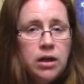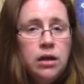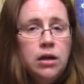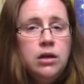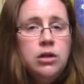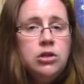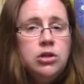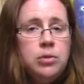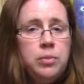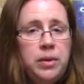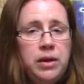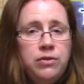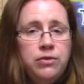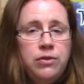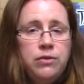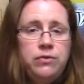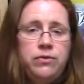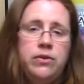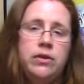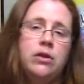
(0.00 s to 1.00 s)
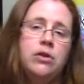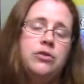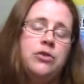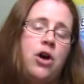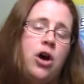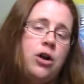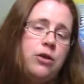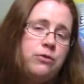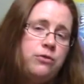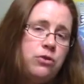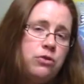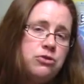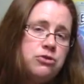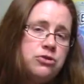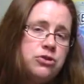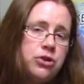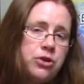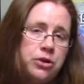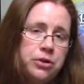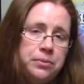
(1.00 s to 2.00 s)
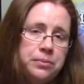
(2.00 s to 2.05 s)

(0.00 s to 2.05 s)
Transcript: to be fulfilled on a future turn.